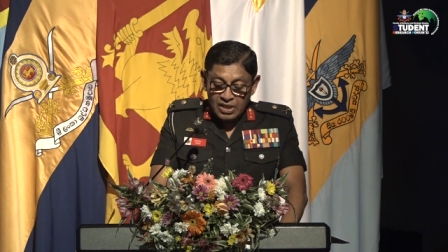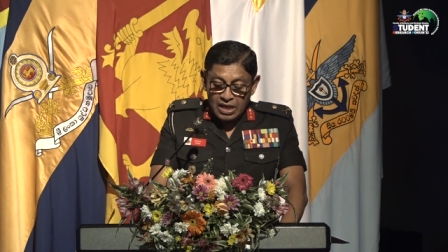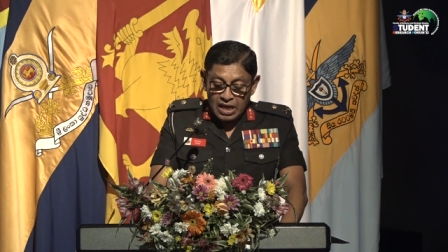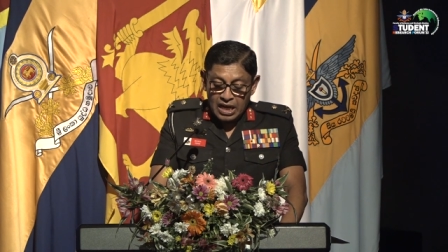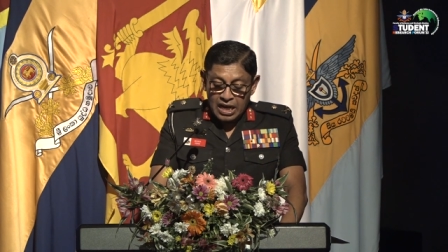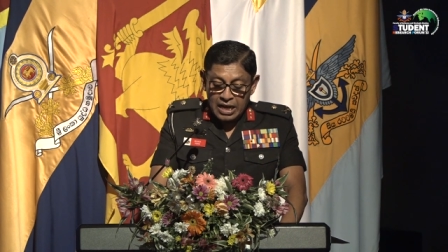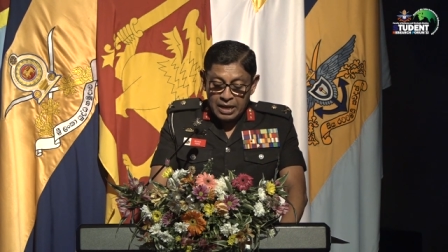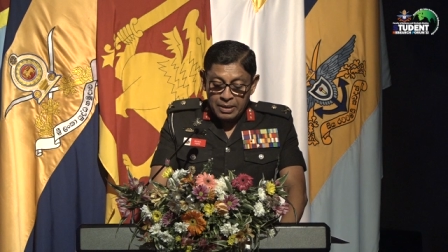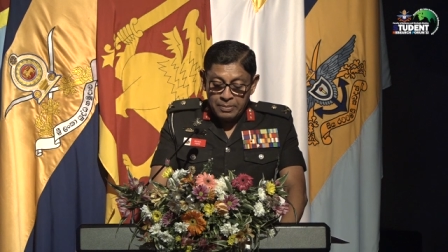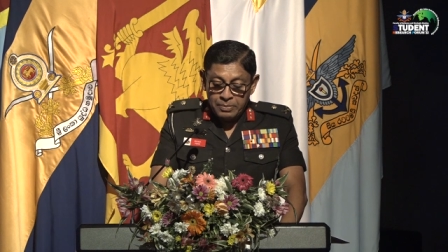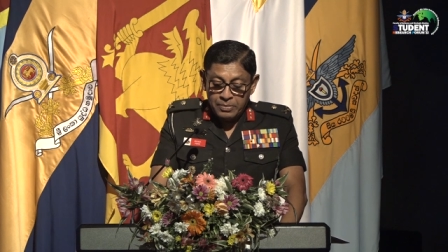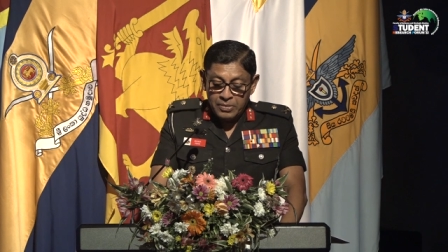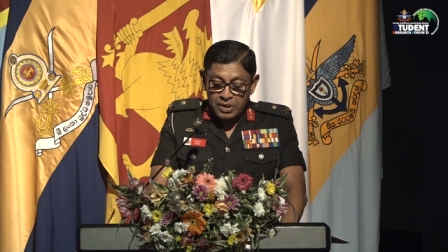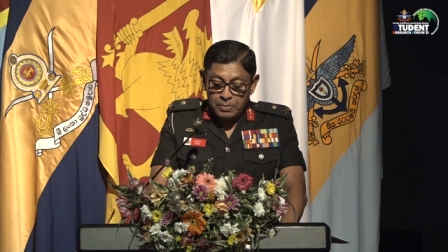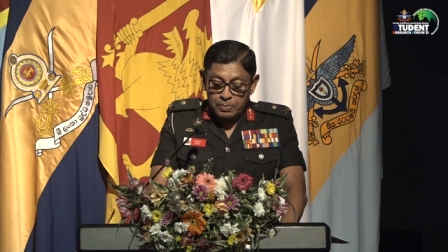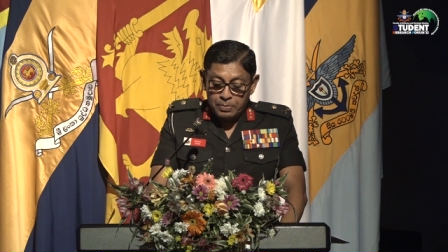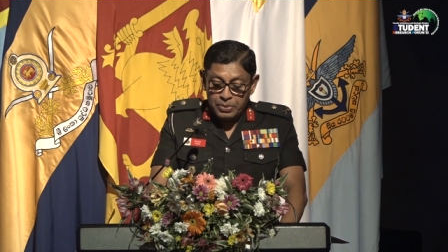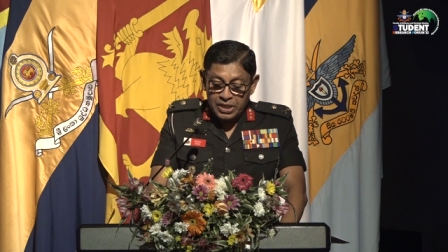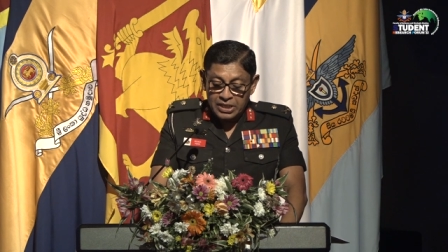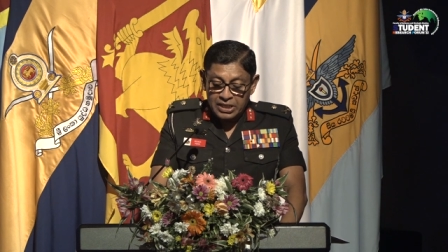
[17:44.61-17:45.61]
I
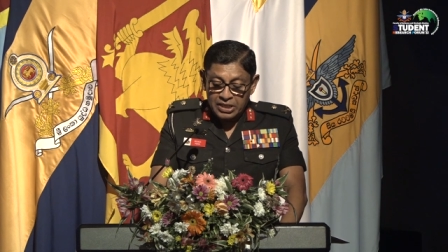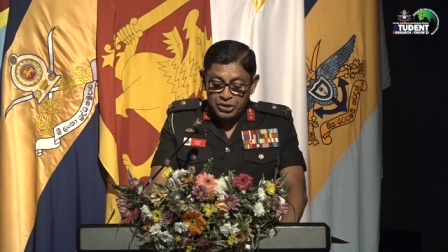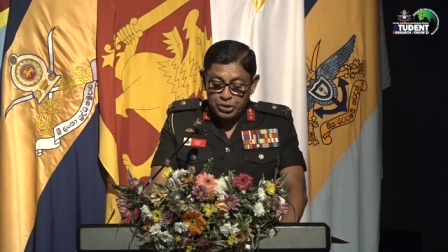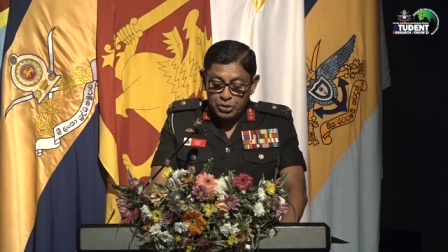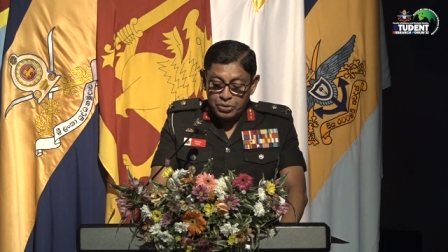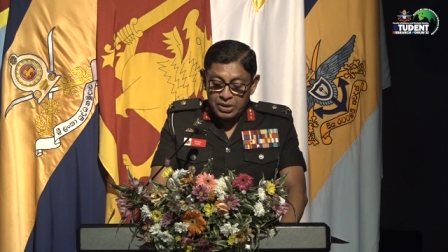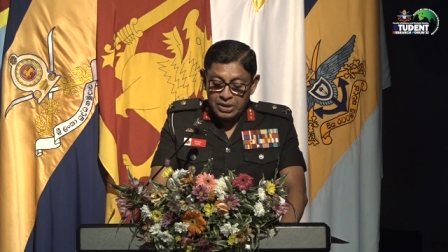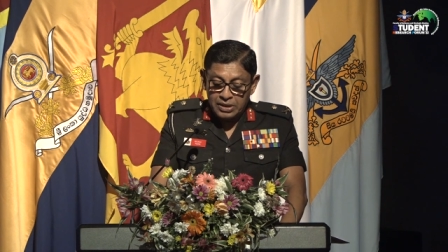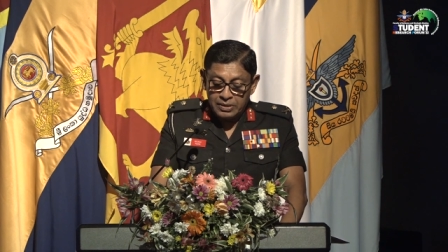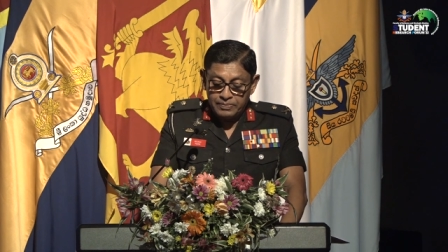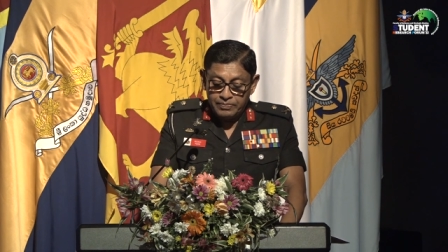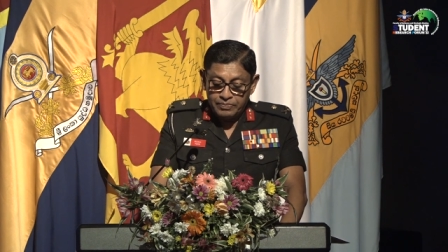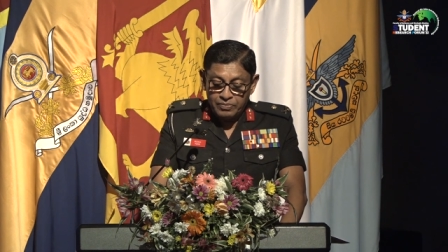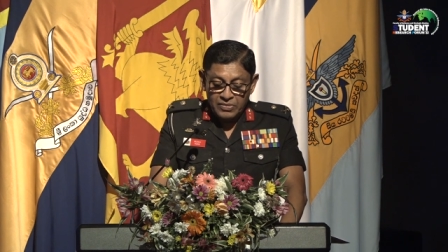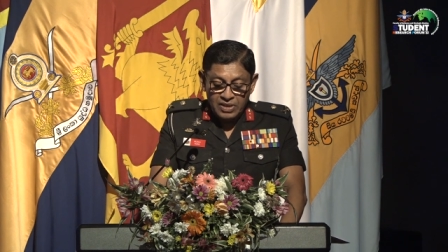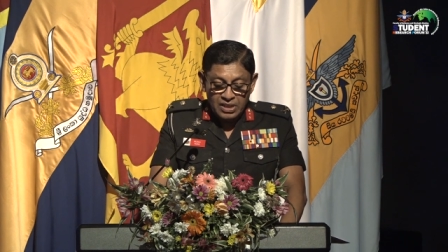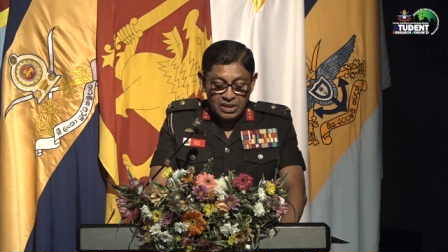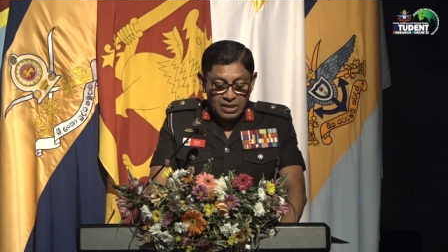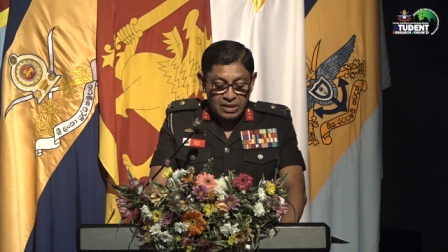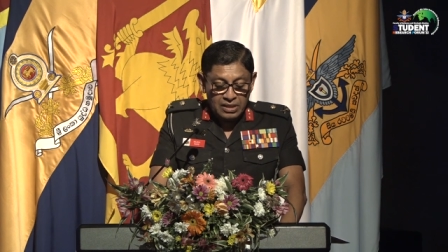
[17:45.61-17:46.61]
am pretty sure
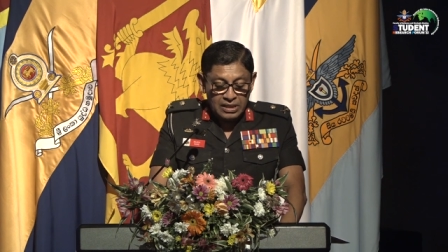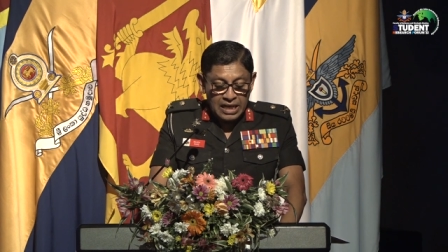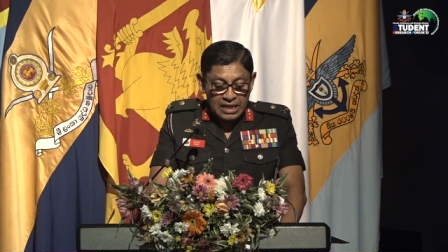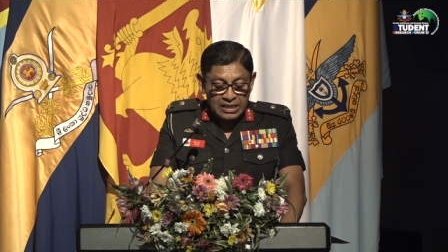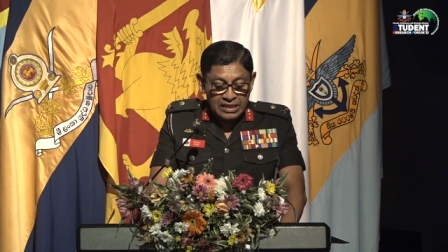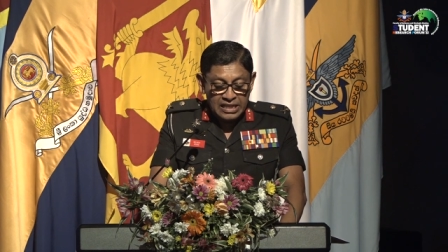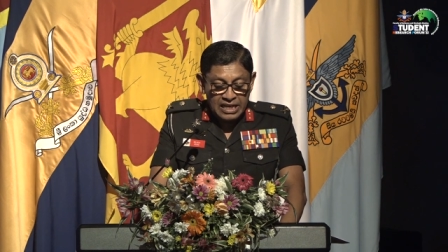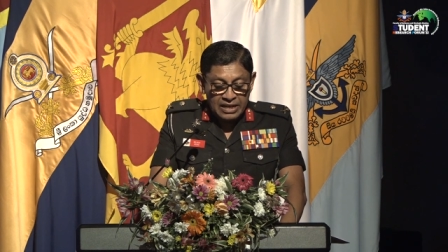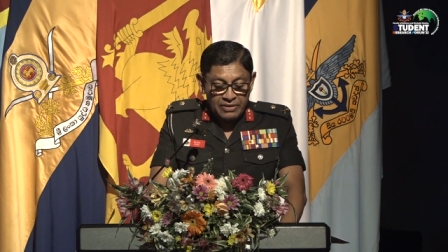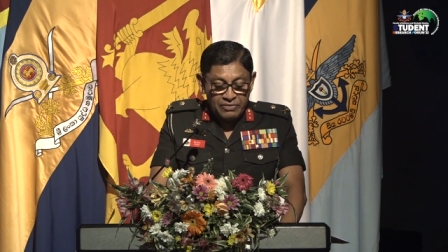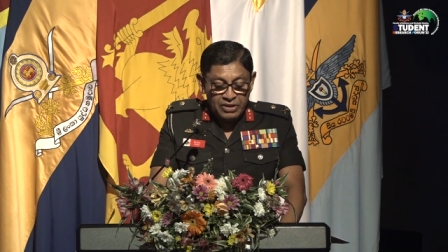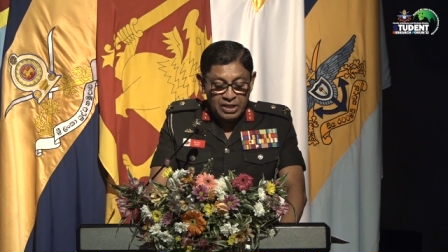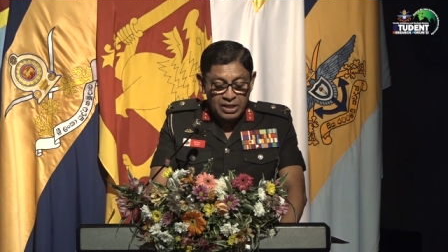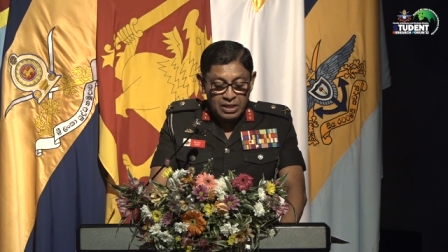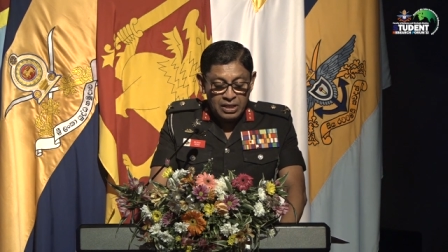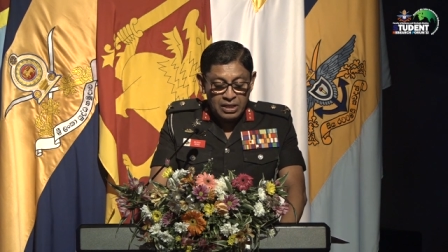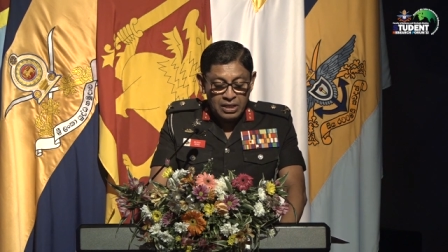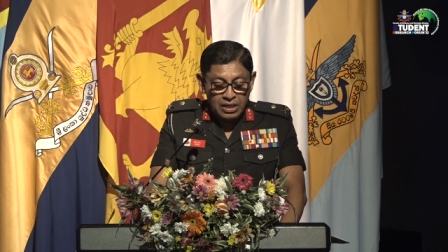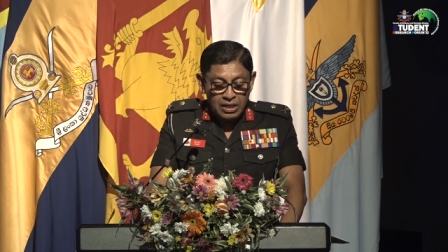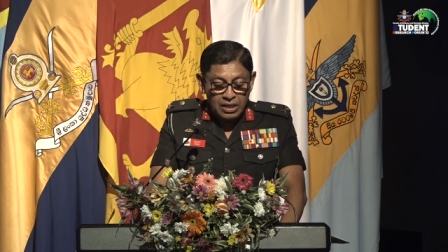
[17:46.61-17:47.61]
that they
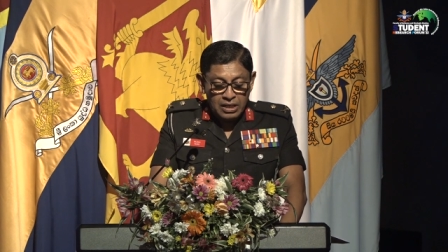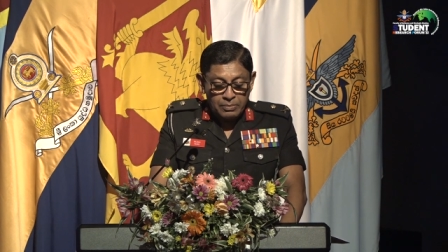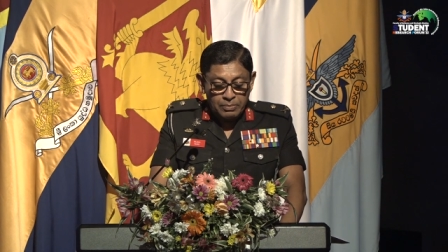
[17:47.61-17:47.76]
will